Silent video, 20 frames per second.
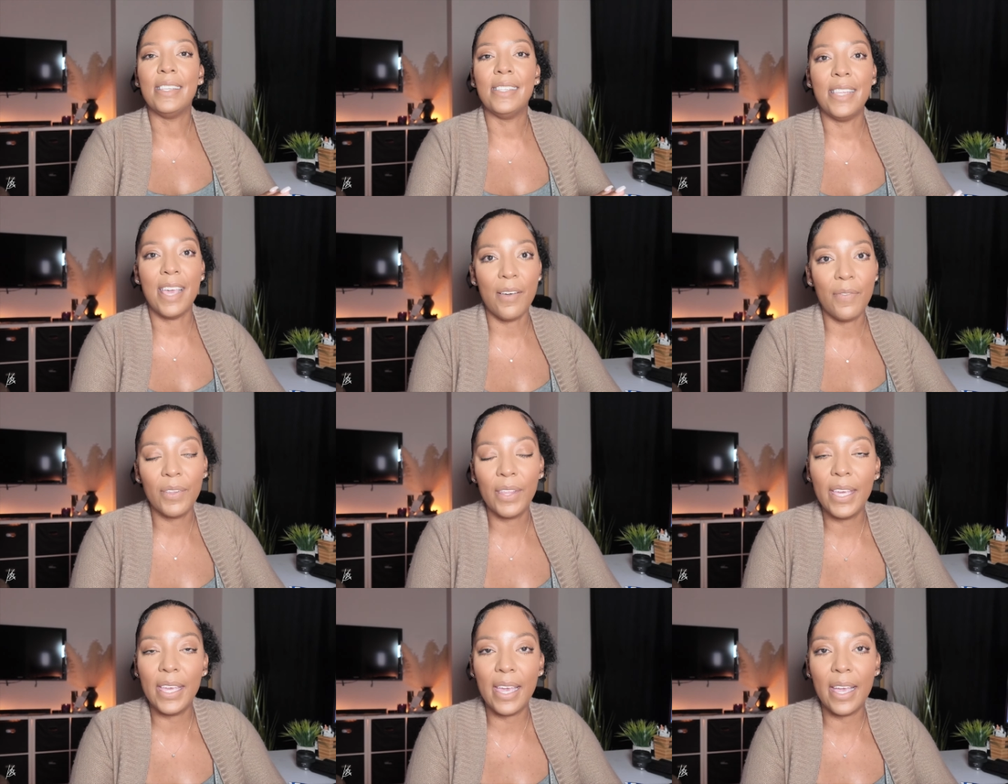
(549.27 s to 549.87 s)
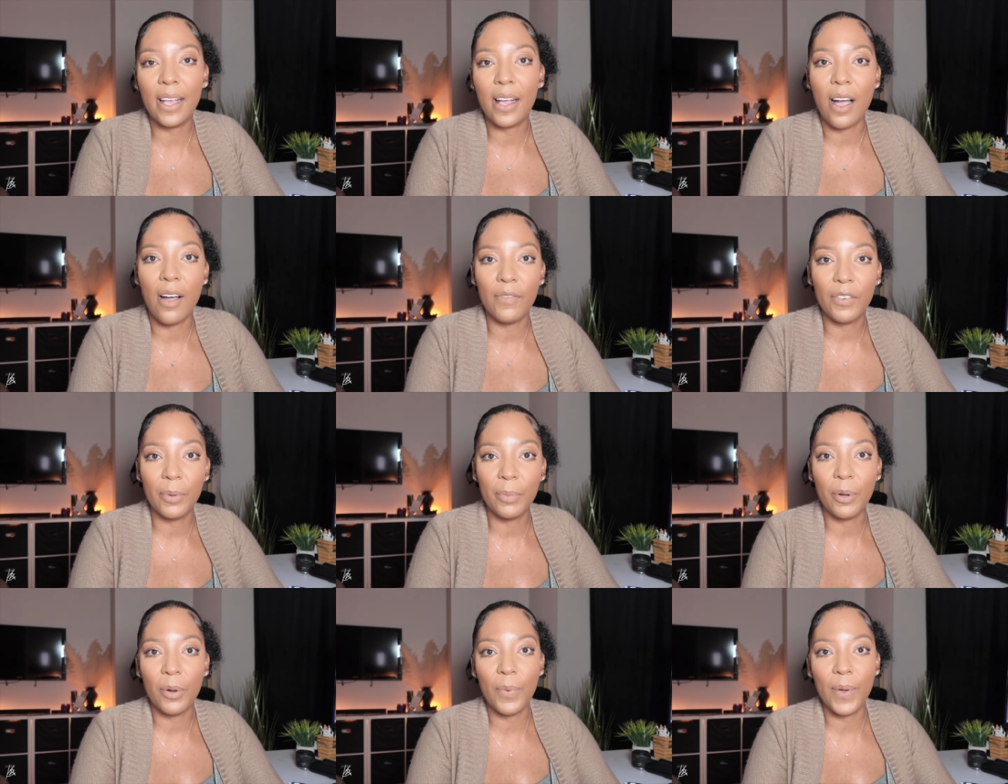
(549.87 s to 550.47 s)
Definitely get
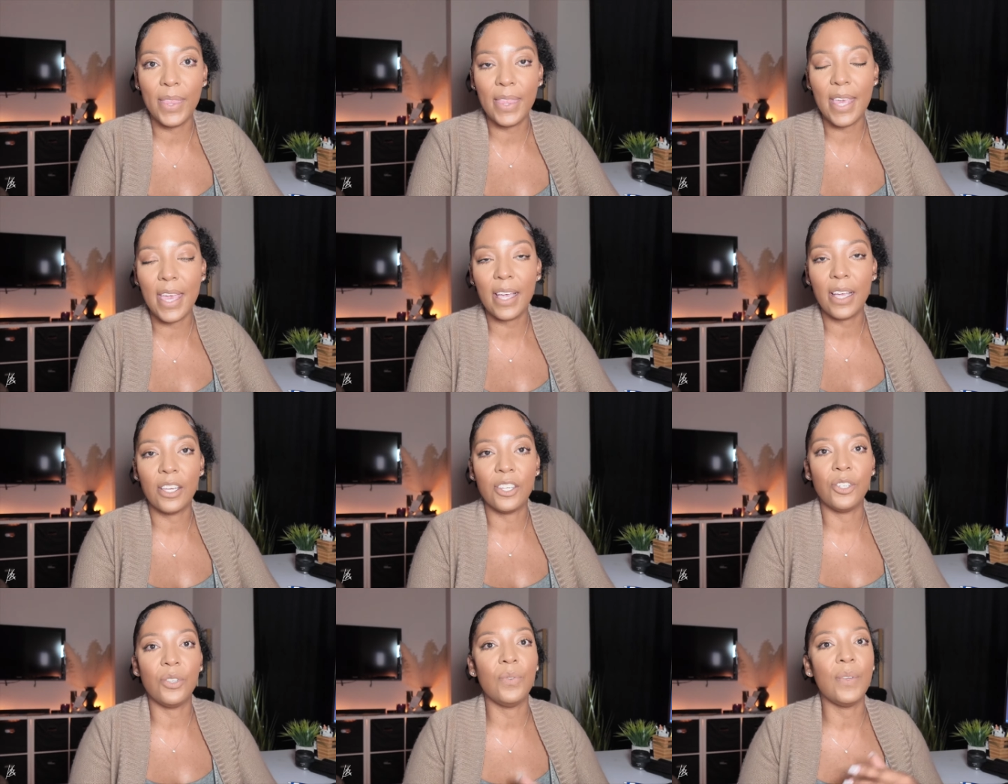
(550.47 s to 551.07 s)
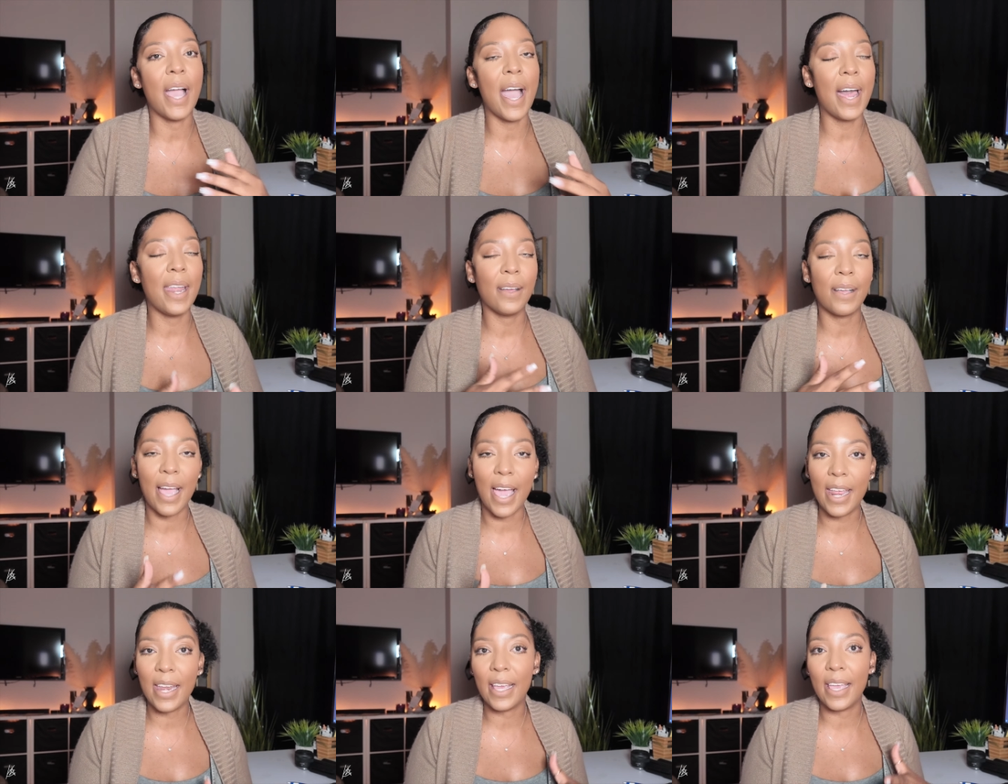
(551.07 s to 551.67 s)
comfortable with it because you've gotta
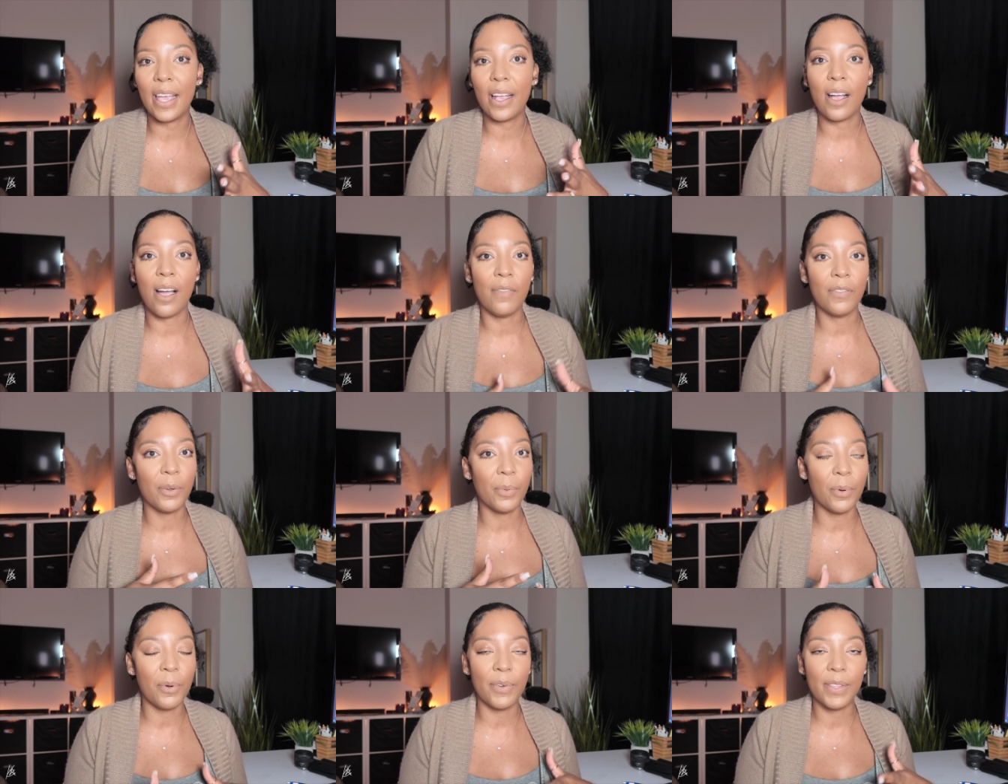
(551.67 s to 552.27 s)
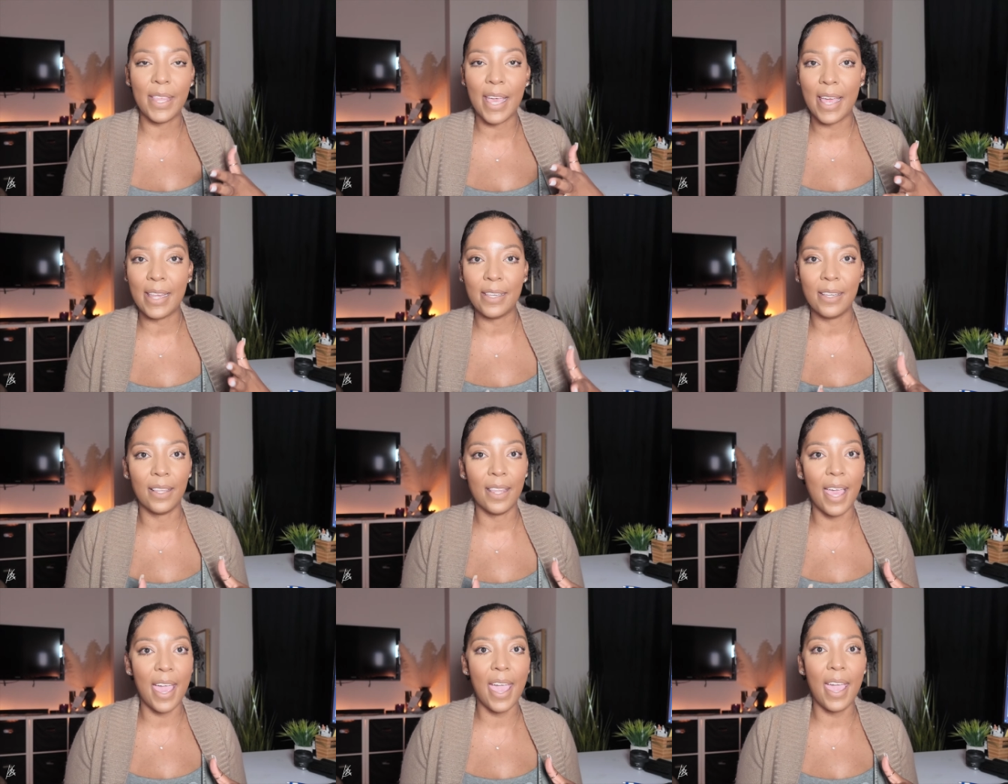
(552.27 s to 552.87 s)
kinda get comfortable with that
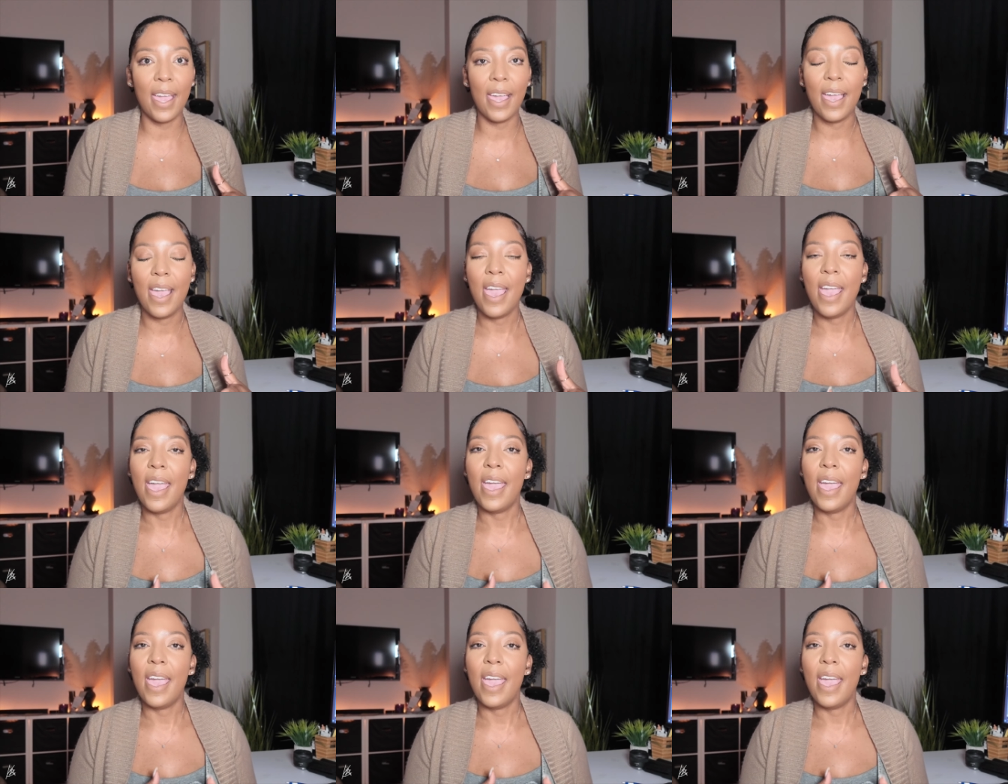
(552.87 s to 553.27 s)
delay